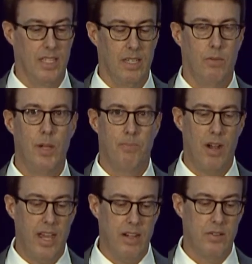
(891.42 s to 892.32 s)
We
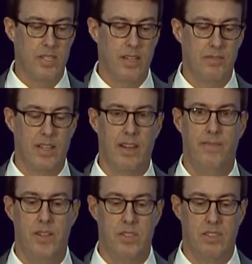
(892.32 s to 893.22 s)
pride ourselves on
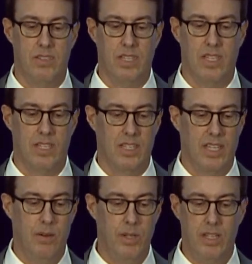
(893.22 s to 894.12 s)
efficiency,
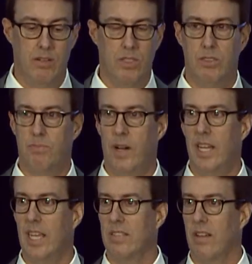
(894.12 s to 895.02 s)
and we don't use
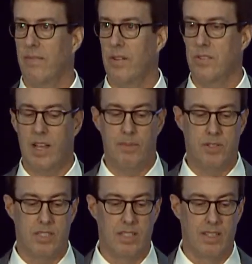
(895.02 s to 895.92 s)
money as our first
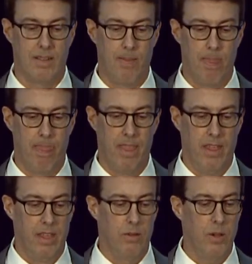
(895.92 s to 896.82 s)
option.
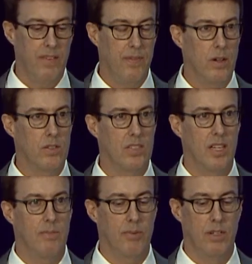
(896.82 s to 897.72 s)
We focus
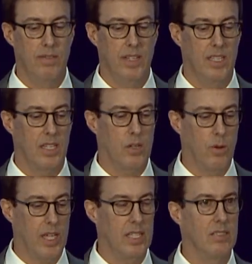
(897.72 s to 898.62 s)
on improving in the
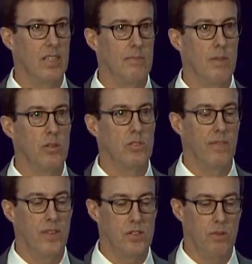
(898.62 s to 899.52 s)
quickest and most
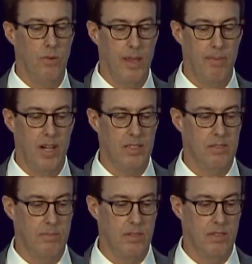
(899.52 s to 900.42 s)
efficient way
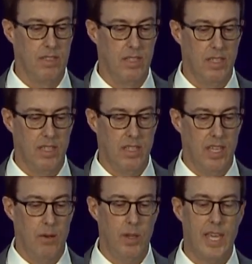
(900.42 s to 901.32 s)
possible,
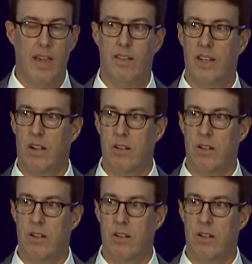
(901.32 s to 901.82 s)
and we count on our